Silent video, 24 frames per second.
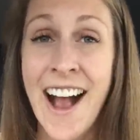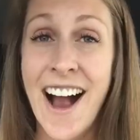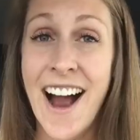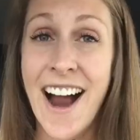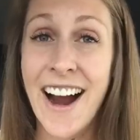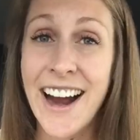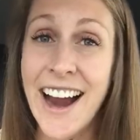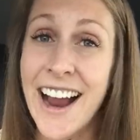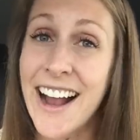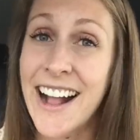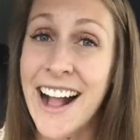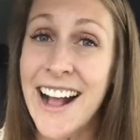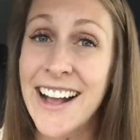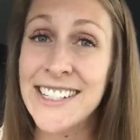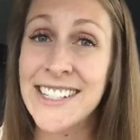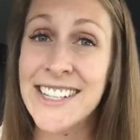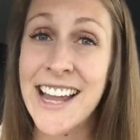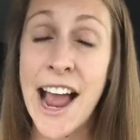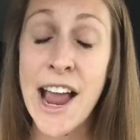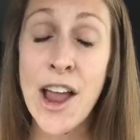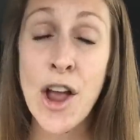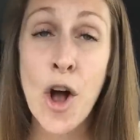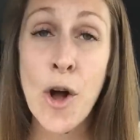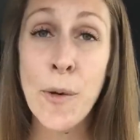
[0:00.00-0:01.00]
Alright guys,
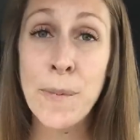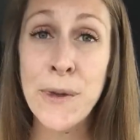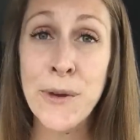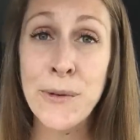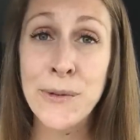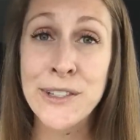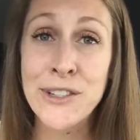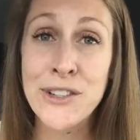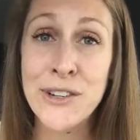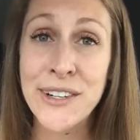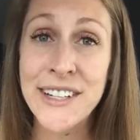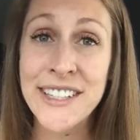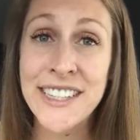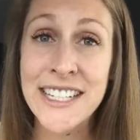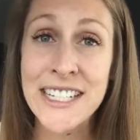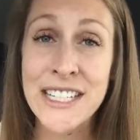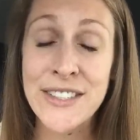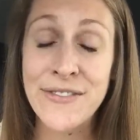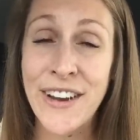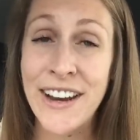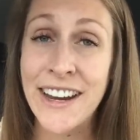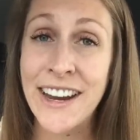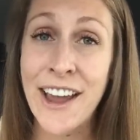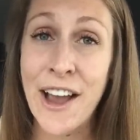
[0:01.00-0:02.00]
I hope you enjoyed this
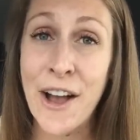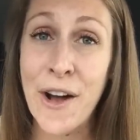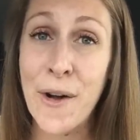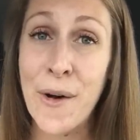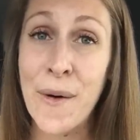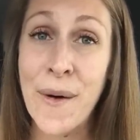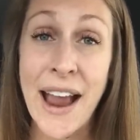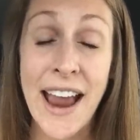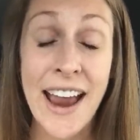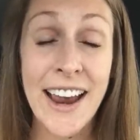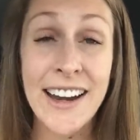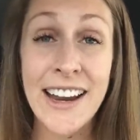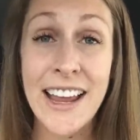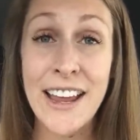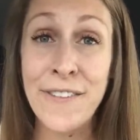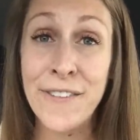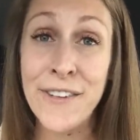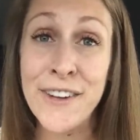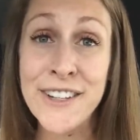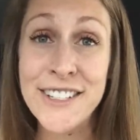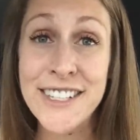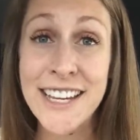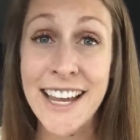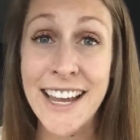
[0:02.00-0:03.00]
video, and if
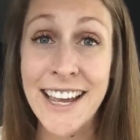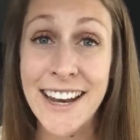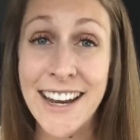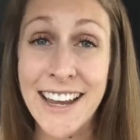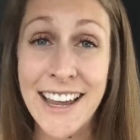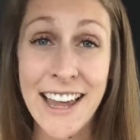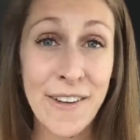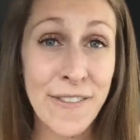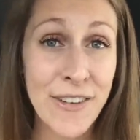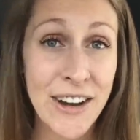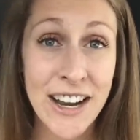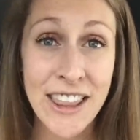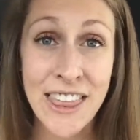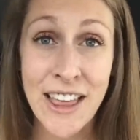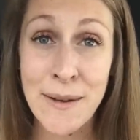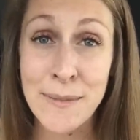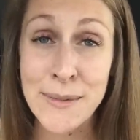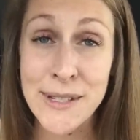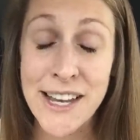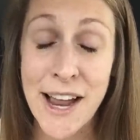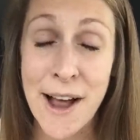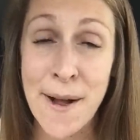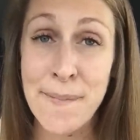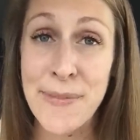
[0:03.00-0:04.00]
you did, give it a
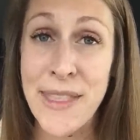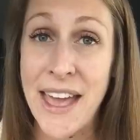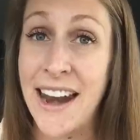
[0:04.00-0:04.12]
thumbs up.